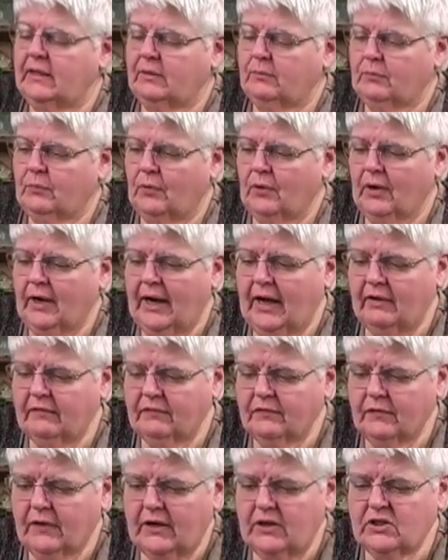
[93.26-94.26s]
Pour
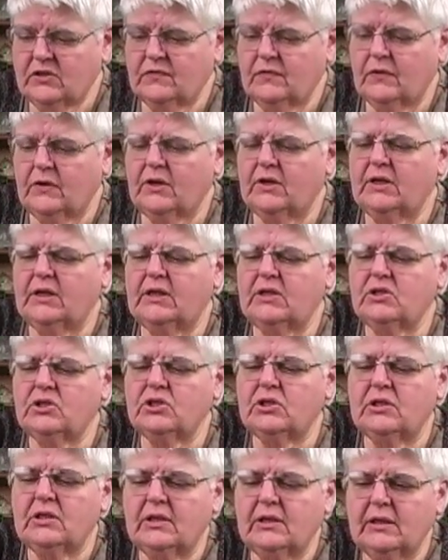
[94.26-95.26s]
out fresh
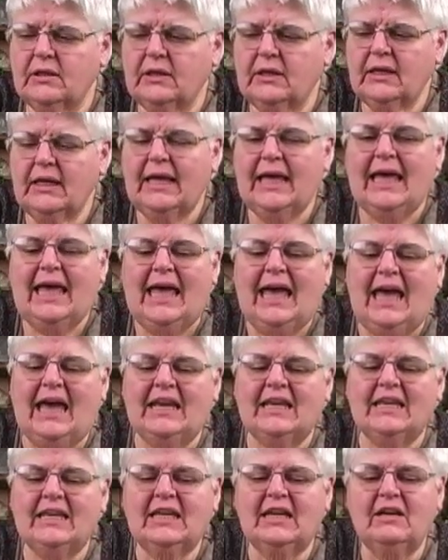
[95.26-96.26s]
varnish
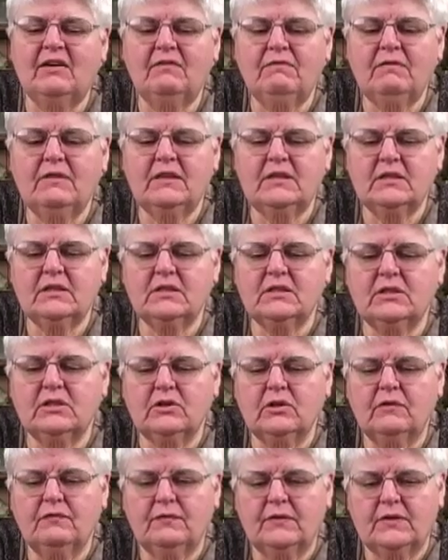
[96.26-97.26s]
and give this
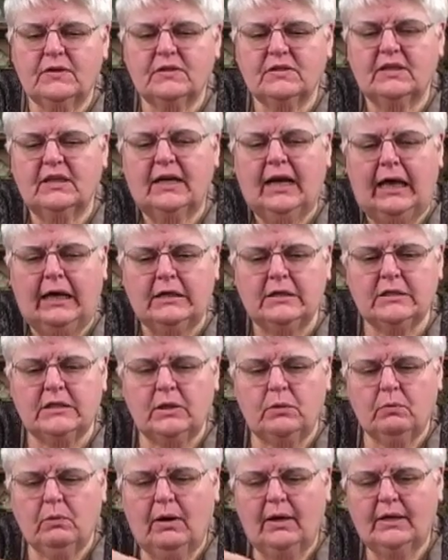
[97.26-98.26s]
surface that has
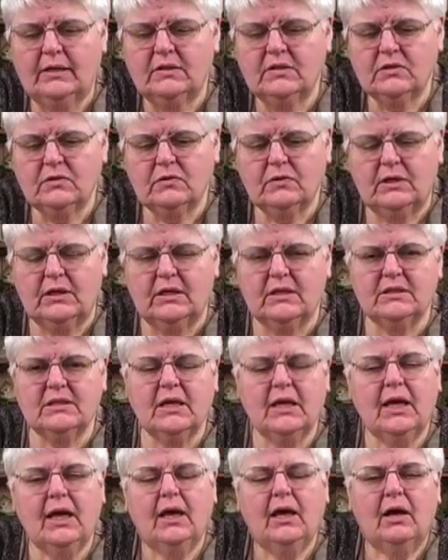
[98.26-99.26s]
the white streaks
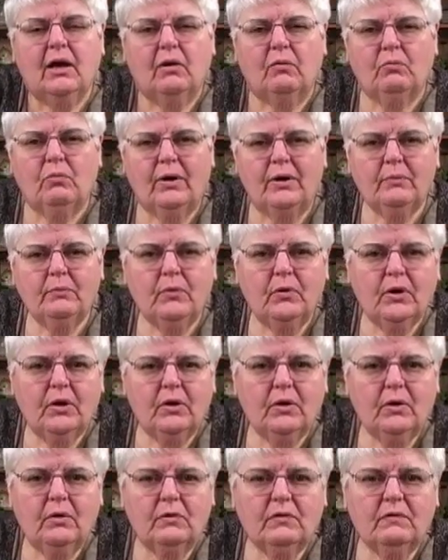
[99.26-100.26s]
one more
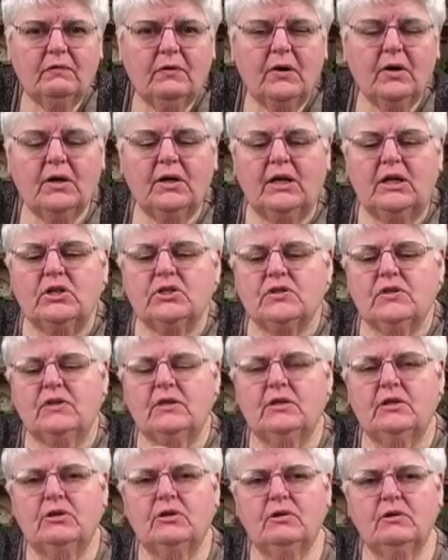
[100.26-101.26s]
coat of varnish.
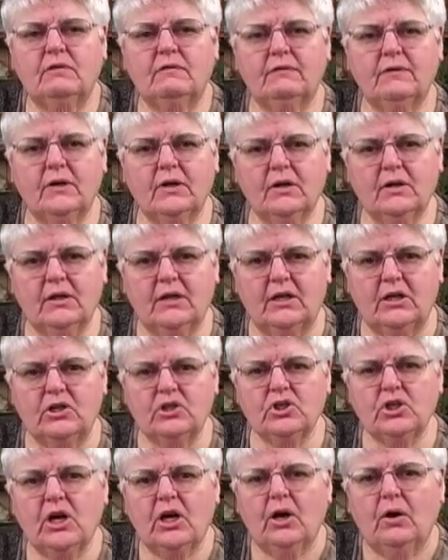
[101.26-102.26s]
The new
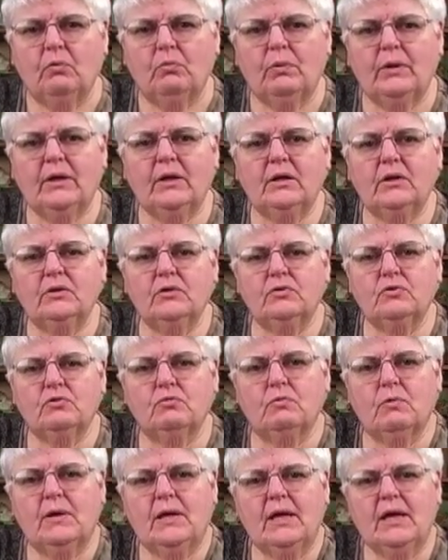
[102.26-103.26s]
varnish will
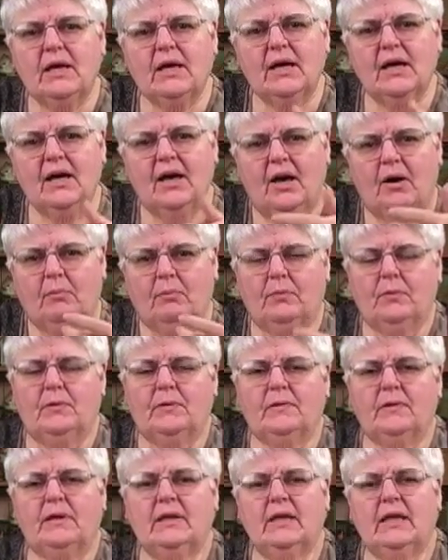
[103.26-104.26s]
drink up
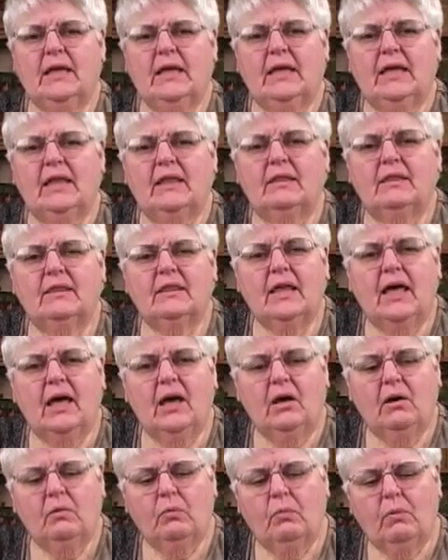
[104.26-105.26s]

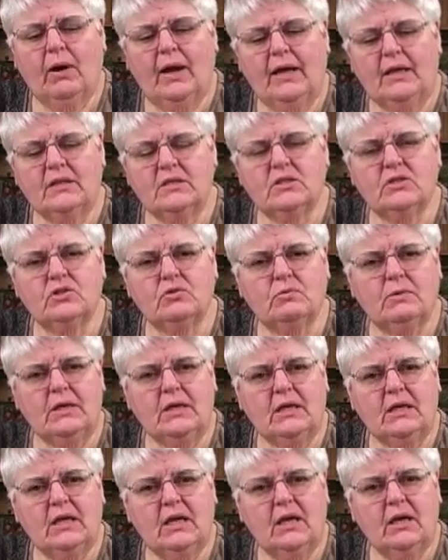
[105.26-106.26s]
the white
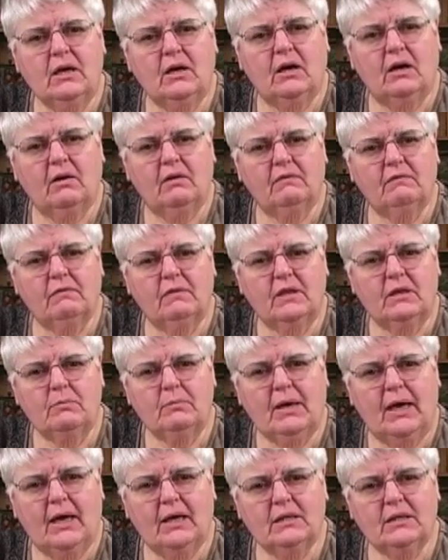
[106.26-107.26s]
streaking of the
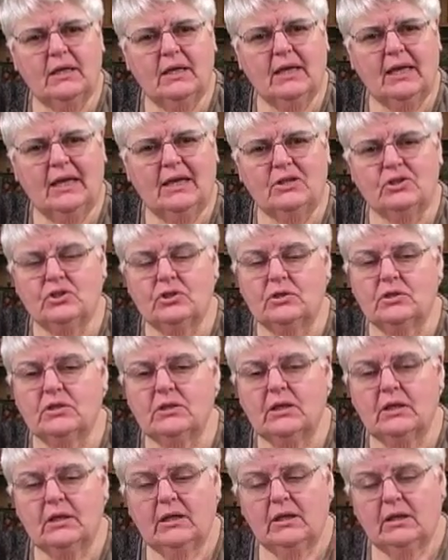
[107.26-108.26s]
matting agent
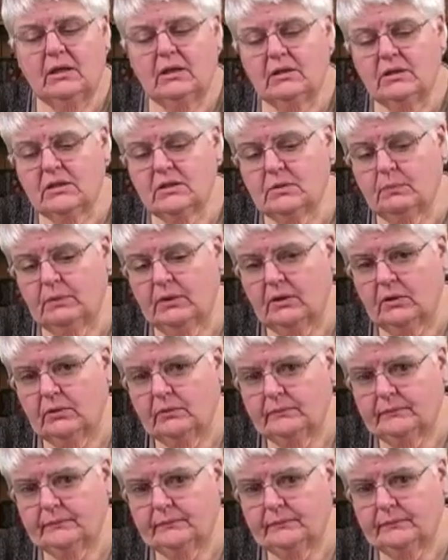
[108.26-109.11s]
and disappear.